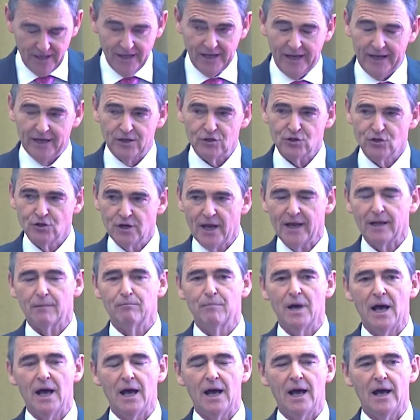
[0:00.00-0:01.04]
And as Jack
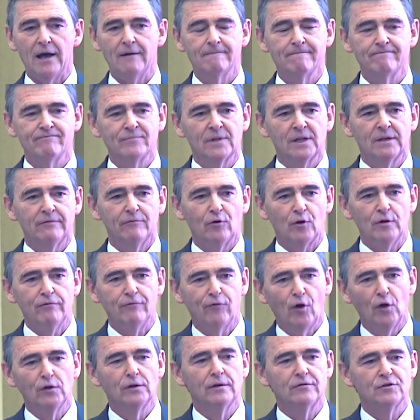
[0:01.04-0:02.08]
Ma, very
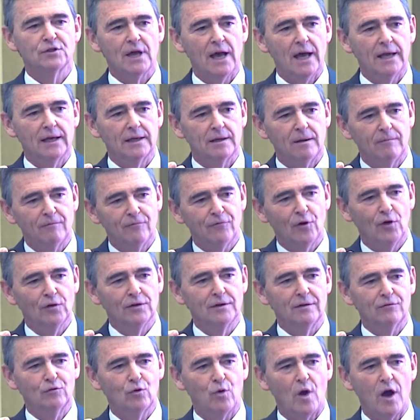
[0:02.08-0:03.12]
fond of saying, and I'm fond
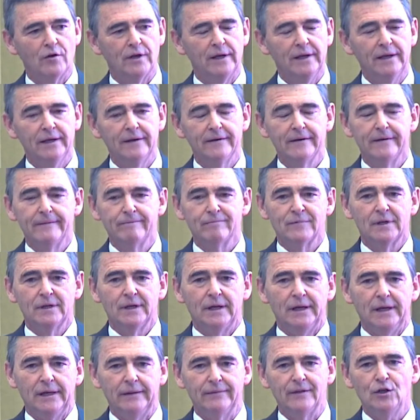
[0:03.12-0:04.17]
of quoting,
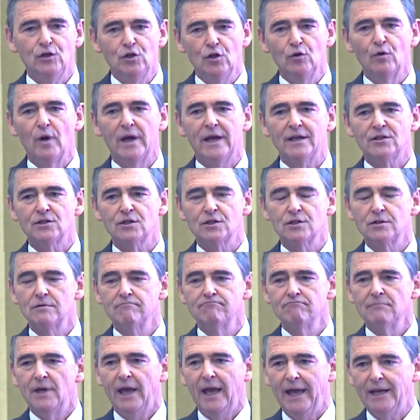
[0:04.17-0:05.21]
in the US
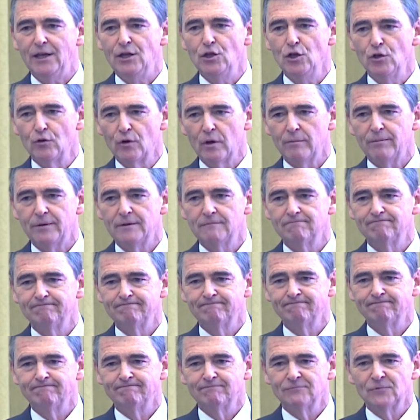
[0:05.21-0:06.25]
and Europe,
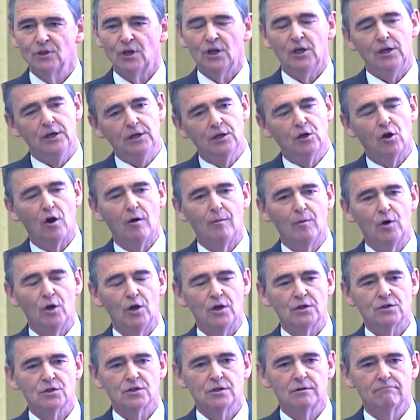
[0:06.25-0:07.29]

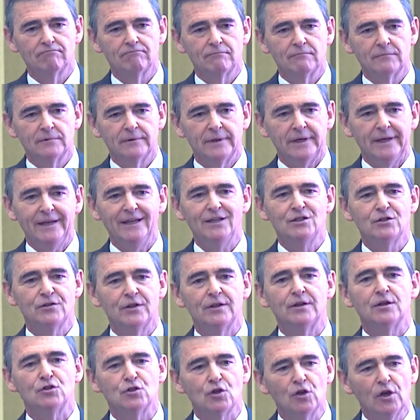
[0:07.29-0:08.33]
e-commerce is the
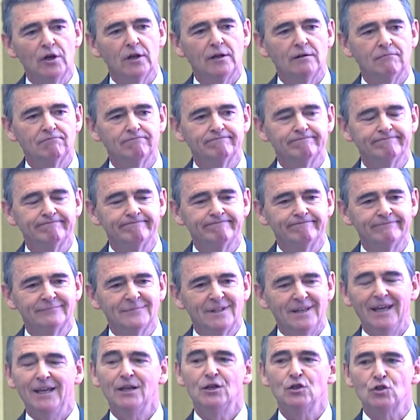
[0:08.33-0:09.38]
dessert.
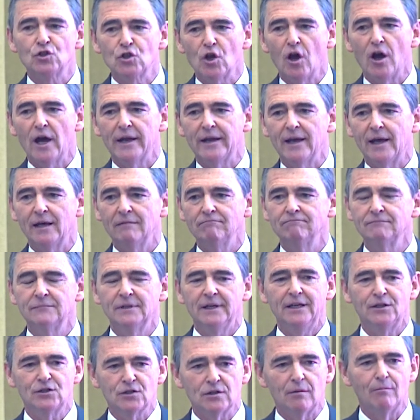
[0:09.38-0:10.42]
In China,
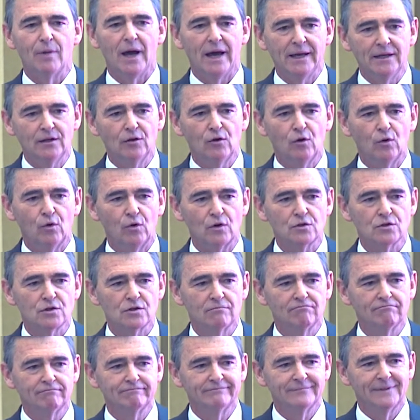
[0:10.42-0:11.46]
it's the main
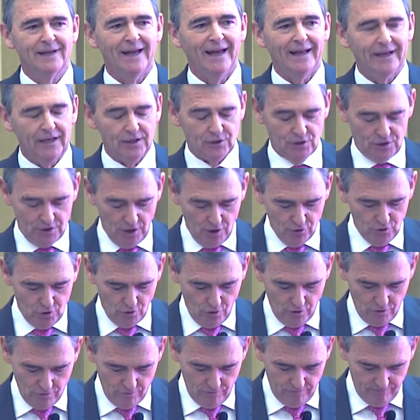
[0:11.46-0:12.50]
course. And it's so
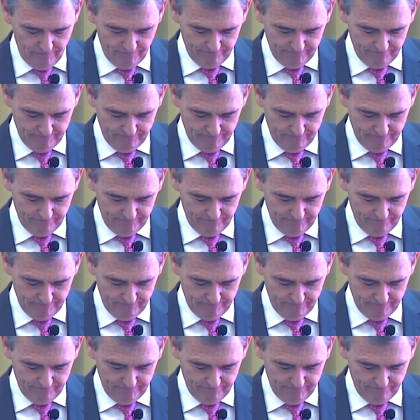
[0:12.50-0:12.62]
true.